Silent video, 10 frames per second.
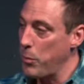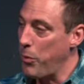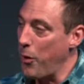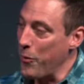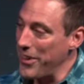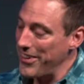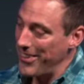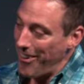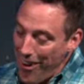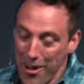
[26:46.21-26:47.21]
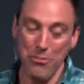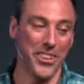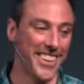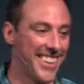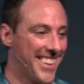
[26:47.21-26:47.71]
but we're
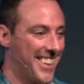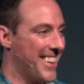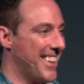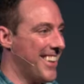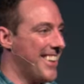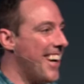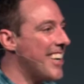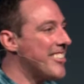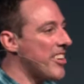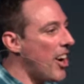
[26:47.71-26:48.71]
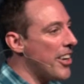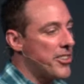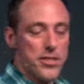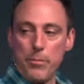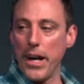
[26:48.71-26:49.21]
often not as
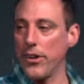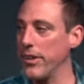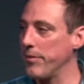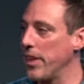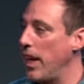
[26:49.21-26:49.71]
honest about it.